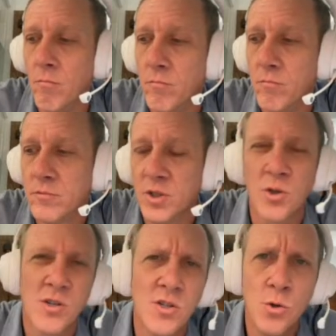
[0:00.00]
You
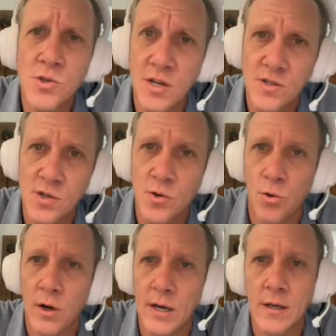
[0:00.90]
can use it as a
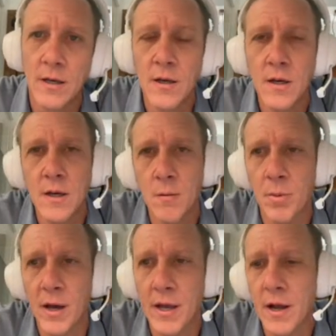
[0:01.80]
toy,
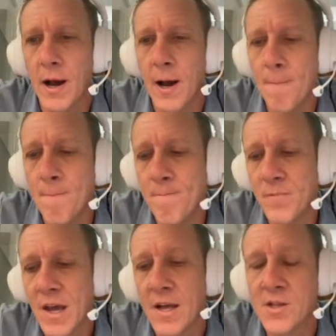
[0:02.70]
but and
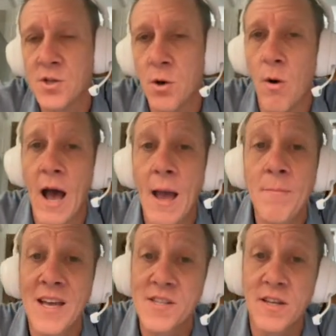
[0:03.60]
so I'm
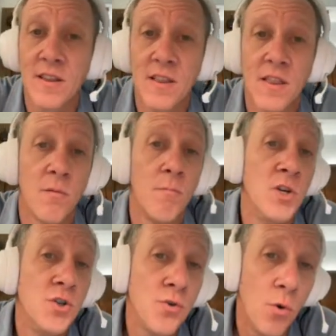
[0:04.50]
guessing the
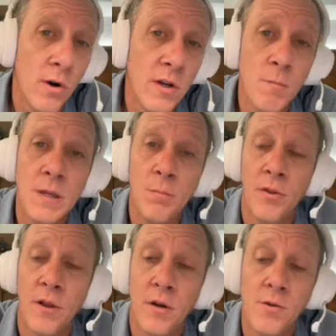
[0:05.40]
majority of people
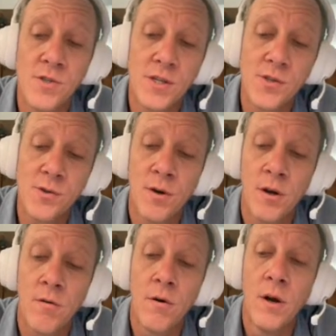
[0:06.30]
that are using
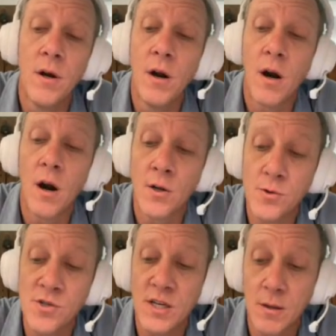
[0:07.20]
Suno are
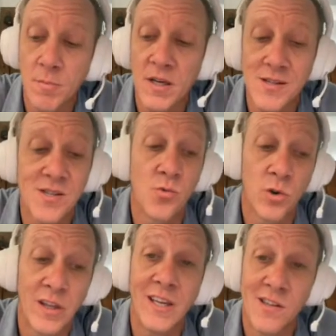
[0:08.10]
using it because it's
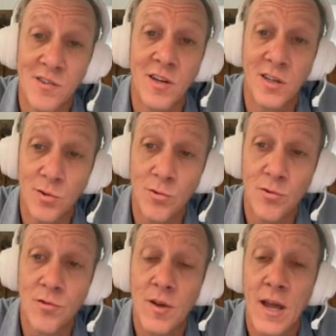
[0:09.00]
really easy to
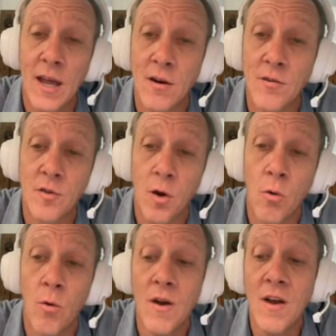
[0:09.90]
use. And
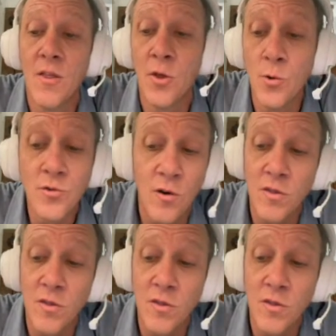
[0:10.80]
so those aren't the